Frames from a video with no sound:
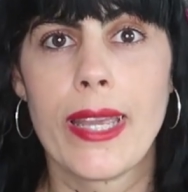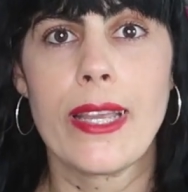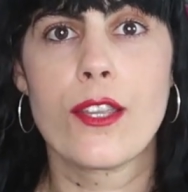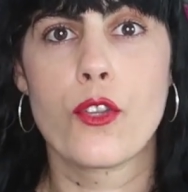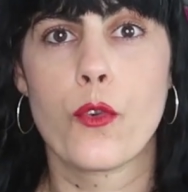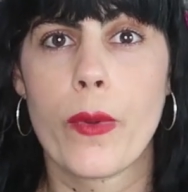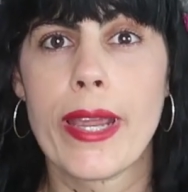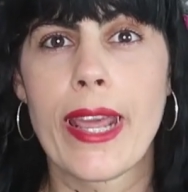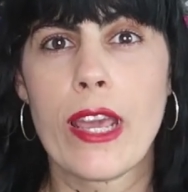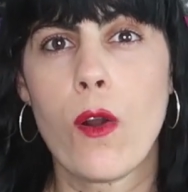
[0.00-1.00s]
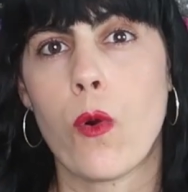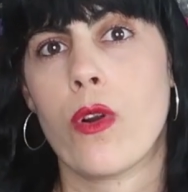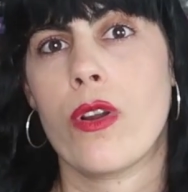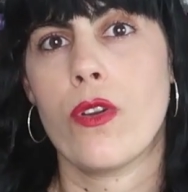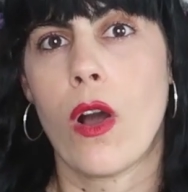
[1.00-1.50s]
is to read a
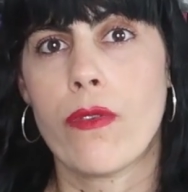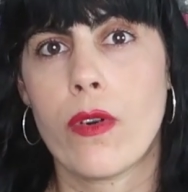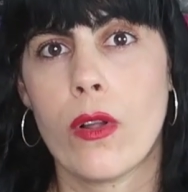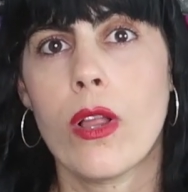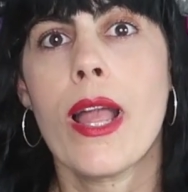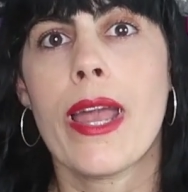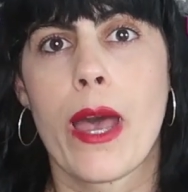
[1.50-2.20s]
horror novel